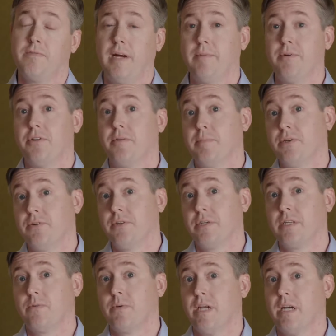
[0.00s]
fiber to the
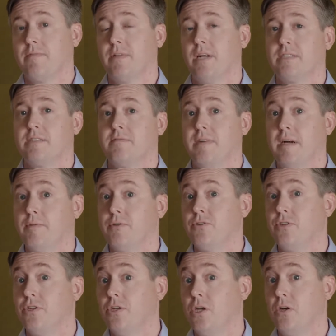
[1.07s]
building, we have lots of fiber to
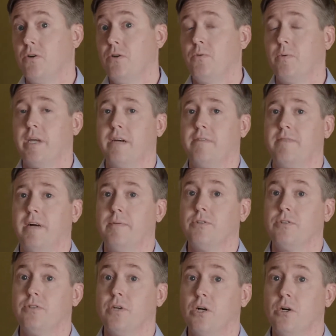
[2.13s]
the node, we have fiber
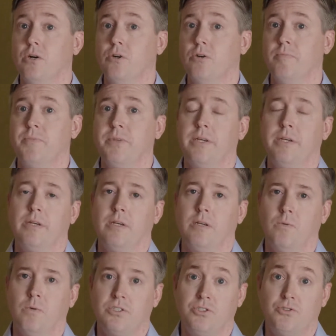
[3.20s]
to the home.
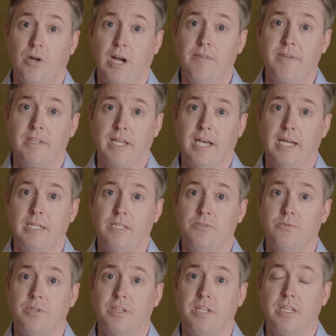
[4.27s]
What's driving that is
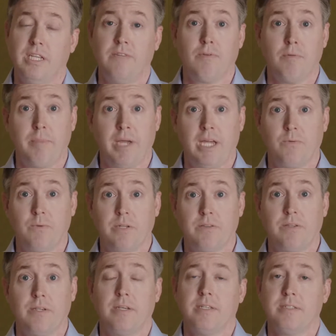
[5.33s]
really the need for
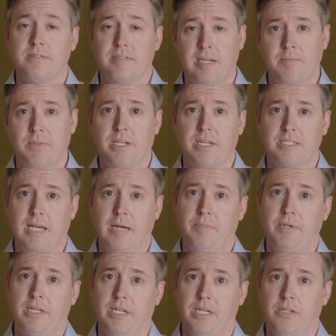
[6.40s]
bandwidth. Same thing is
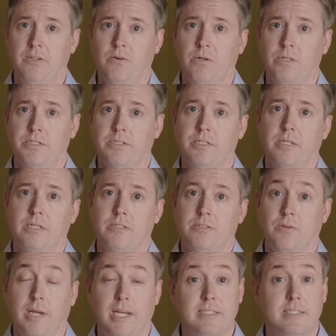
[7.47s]
happening indoors.
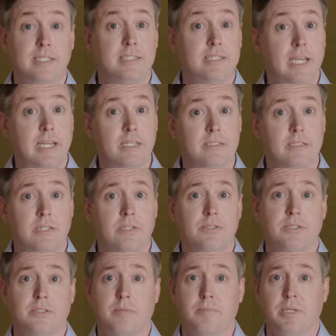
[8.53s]
So SD data centers
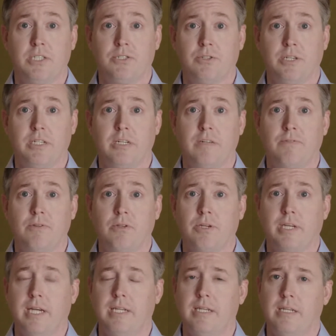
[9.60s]
is a big trend, and if you
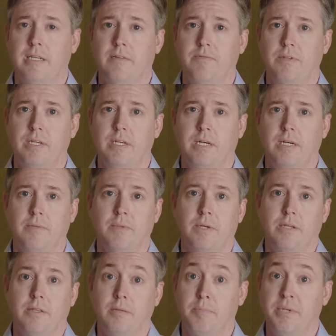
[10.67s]
look at any of the
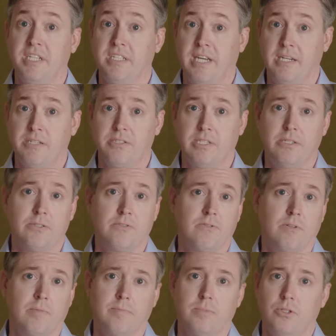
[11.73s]
big data centers
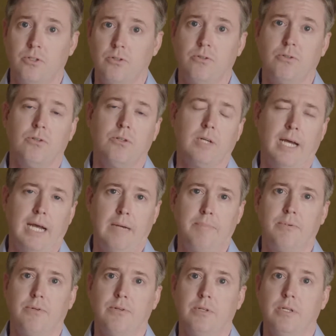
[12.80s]
from Google,
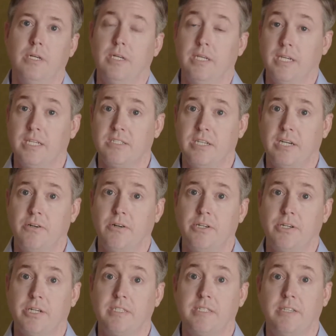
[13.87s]
Apple, et cetera,
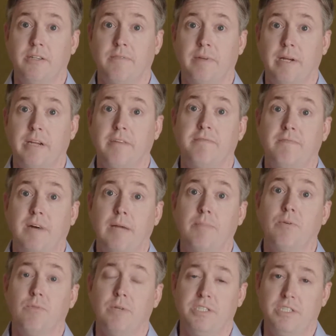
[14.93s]
you're going to see they're very
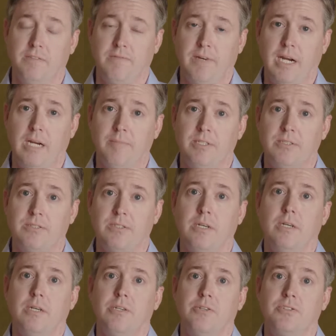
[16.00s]
fiber-rich environments.
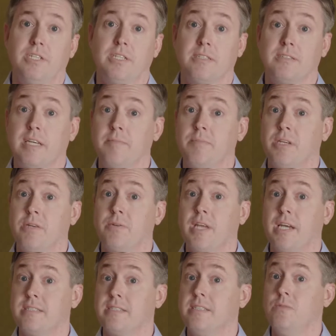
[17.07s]
You're seeing the same thing with
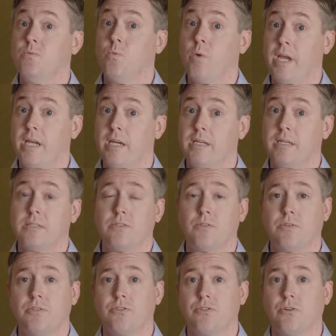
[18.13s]
SD-WAN. So
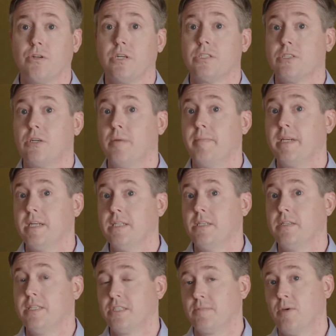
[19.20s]
the circuits coming into
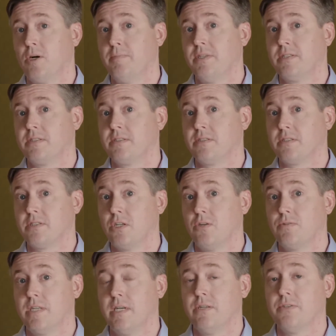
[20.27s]
these small businesses and
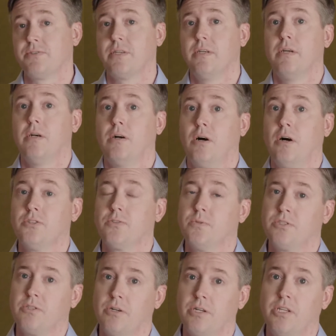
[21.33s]
hotels, also we're
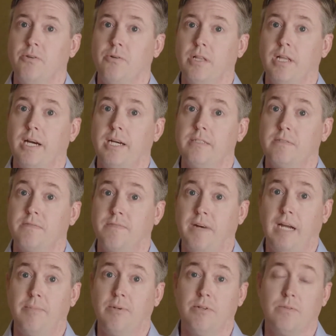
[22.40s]
starting to utilize
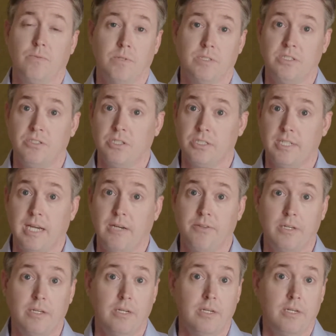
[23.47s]
fiber, which is just now
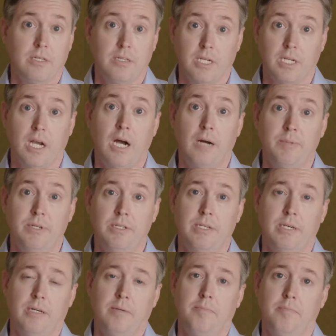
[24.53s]
the
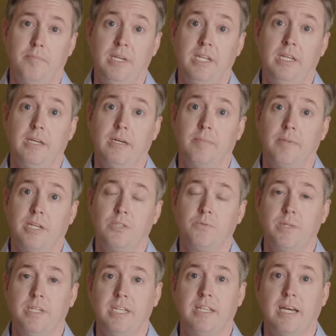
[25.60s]
common media because
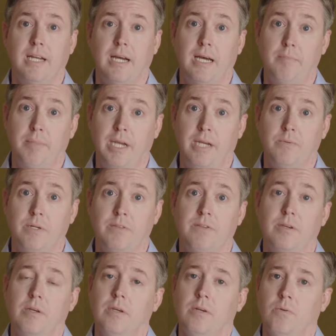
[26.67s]
we need that high bandwidth.
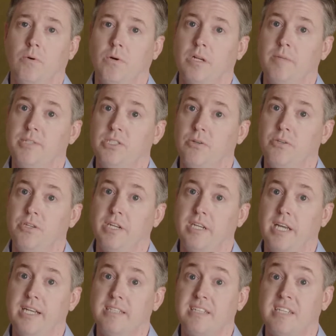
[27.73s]
What we're going to be showing you
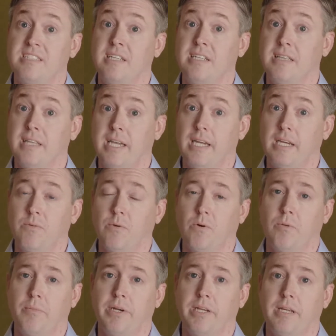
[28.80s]
today is SD-LAN, where
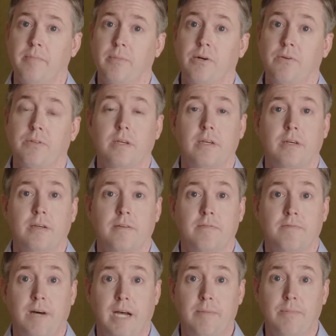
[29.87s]
we're bringing both
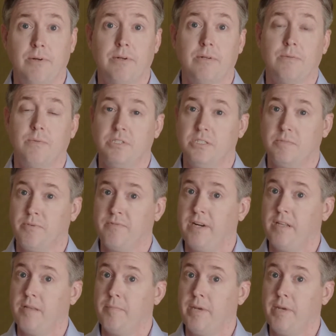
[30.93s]
fiber, which is providing the